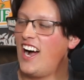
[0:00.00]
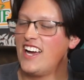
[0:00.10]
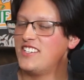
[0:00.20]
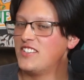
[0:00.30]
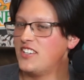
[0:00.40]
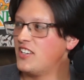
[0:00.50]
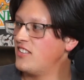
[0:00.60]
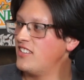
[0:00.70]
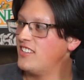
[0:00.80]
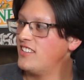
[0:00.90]
I don't
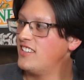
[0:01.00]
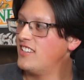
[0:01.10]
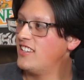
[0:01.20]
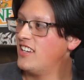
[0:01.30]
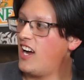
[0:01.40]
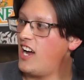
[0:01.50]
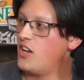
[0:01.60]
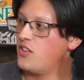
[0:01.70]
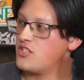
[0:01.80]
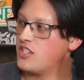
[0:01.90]
know. I
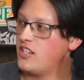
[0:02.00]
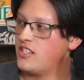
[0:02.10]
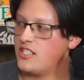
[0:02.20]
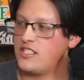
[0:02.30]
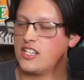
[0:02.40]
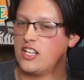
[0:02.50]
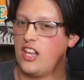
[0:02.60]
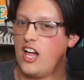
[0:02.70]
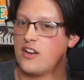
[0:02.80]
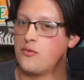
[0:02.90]
know there's it's like a
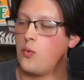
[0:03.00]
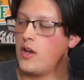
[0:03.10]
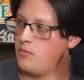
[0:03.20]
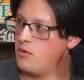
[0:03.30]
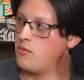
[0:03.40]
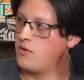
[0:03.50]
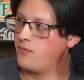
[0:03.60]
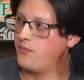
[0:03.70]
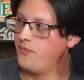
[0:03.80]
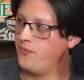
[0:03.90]
lot of white people.
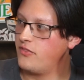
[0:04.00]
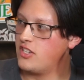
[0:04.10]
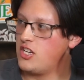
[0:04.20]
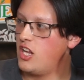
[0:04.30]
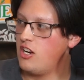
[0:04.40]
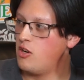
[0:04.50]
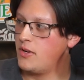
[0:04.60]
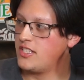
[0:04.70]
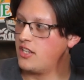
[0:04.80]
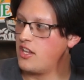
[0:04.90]
That's all I know
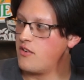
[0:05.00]
about South